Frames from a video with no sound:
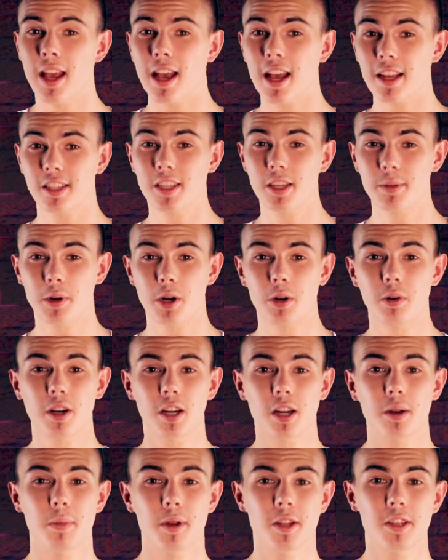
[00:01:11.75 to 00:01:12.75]
EssayPro
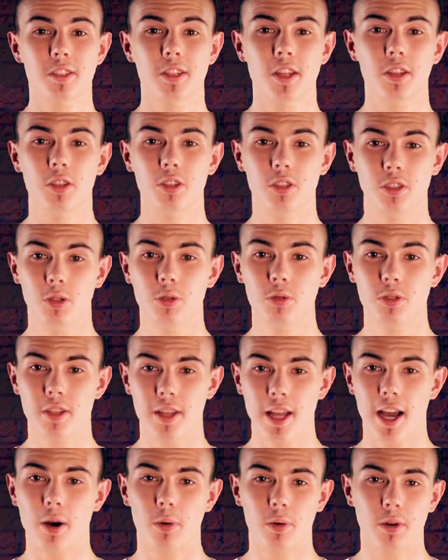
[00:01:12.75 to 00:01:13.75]
recommends that you choose
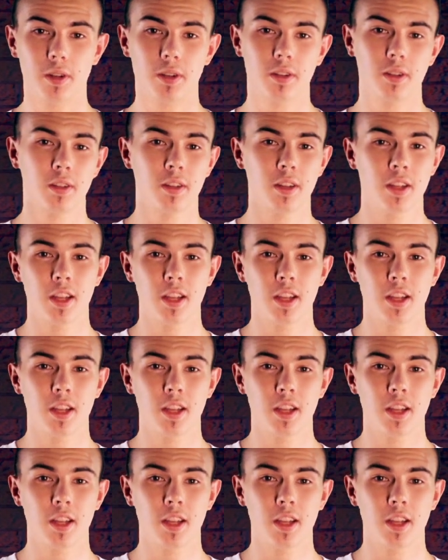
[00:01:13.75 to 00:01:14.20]
that one.